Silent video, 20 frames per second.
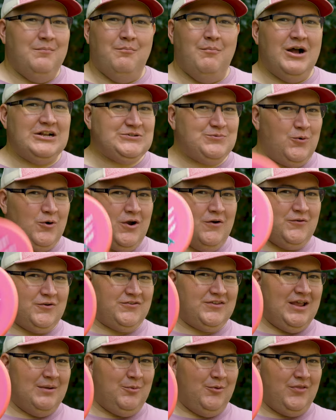much more
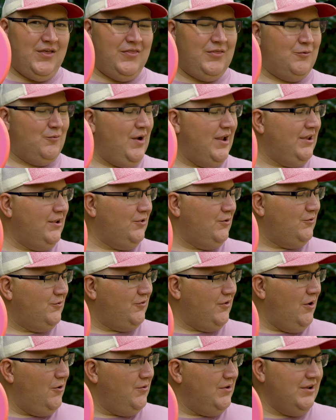overstable than the regular
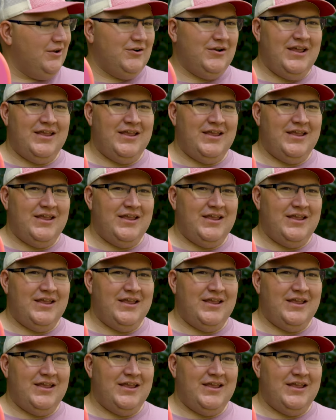Zone here.